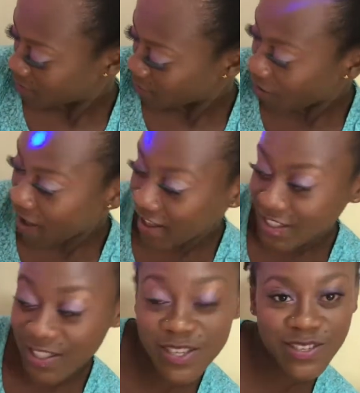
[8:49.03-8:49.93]
What
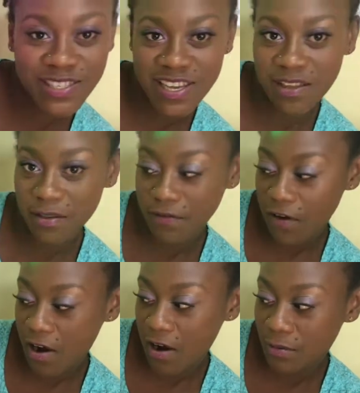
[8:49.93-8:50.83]
else do you see on the
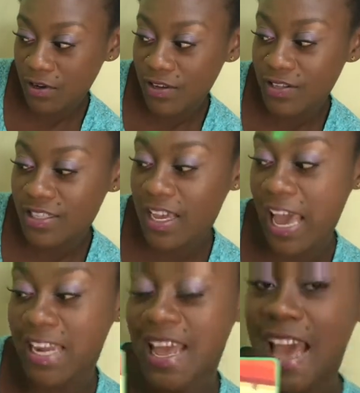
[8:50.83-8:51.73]
farm? Do you see
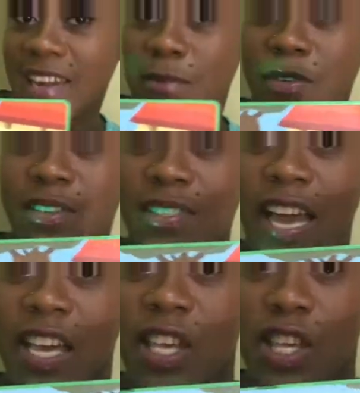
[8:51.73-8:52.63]
any animals
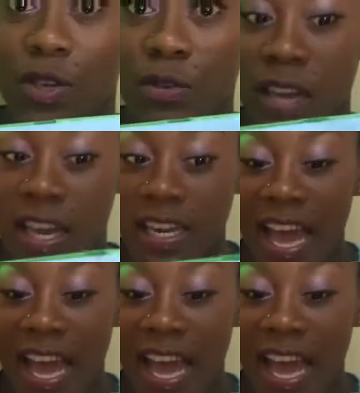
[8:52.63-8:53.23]
that you can